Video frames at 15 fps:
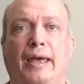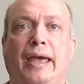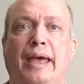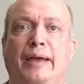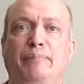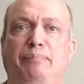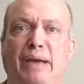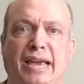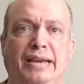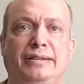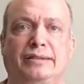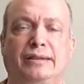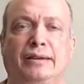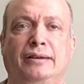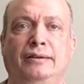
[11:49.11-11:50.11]
And
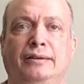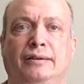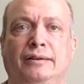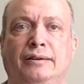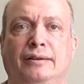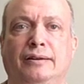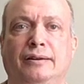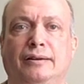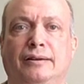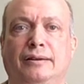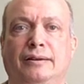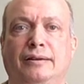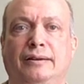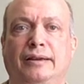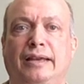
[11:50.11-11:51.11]
pacing
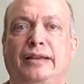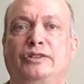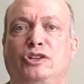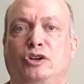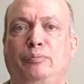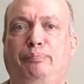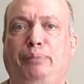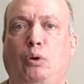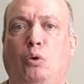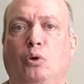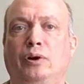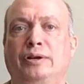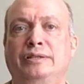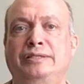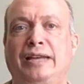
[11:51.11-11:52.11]
is an
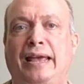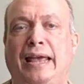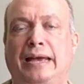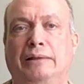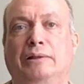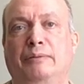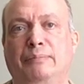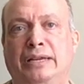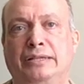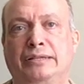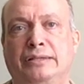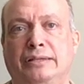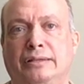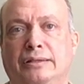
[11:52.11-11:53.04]
important element.